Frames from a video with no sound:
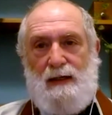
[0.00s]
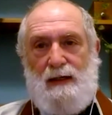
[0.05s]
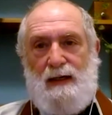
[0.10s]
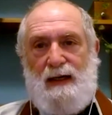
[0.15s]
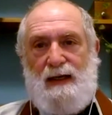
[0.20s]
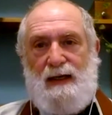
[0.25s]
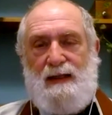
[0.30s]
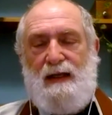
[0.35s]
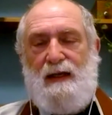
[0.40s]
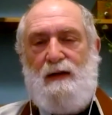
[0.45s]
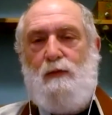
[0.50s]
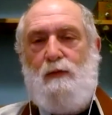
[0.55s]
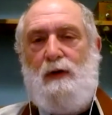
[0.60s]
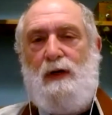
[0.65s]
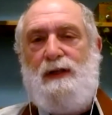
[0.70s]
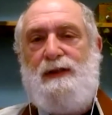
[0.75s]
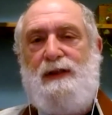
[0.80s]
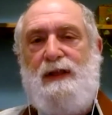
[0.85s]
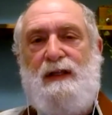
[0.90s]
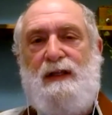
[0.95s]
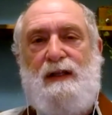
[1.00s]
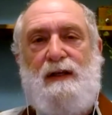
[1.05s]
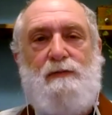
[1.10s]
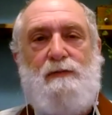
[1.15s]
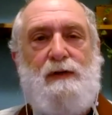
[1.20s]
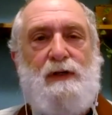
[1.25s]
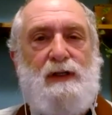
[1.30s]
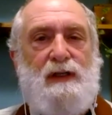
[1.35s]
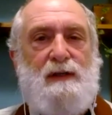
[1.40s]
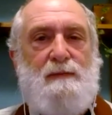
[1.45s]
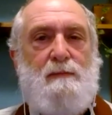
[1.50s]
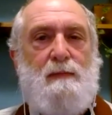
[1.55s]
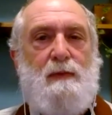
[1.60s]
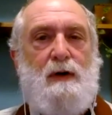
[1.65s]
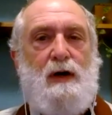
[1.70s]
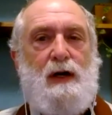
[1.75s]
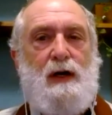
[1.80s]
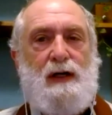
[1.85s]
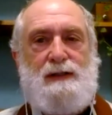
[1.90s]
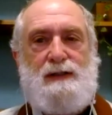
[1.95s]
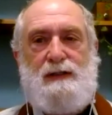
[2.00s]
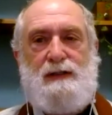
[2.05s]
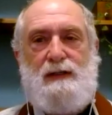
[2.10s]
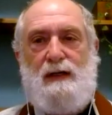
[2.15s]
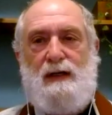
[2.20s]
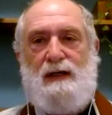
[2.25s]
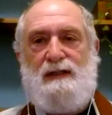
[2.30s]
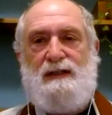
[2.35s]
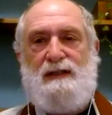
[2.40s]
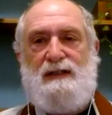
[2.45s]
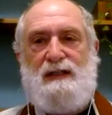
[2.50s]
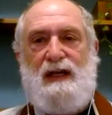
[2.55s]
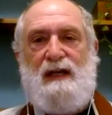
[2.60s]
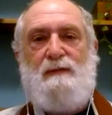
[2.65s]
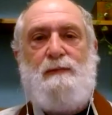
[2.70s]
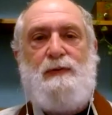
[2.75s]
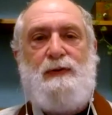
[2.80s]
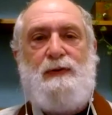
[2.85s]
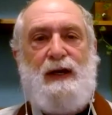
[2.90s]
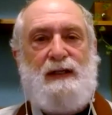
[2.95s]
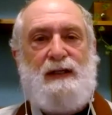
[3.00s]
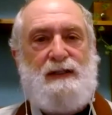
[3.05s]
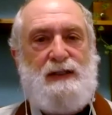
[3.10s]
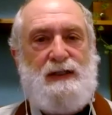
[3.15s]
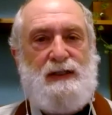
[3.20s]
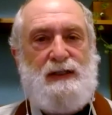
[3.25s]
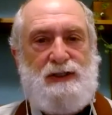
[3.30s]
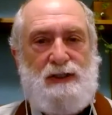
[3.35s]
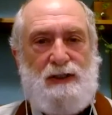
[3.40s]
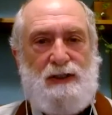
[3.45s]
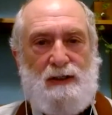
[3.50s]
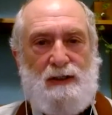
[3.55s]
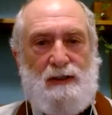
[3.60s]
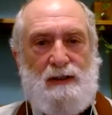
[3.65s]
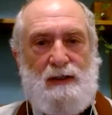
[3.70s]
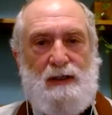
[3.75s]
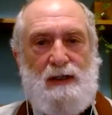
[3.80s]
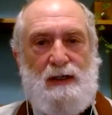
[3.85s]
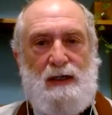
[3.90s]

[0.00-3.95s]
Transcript: I think one thing that really marks a Zen practitioner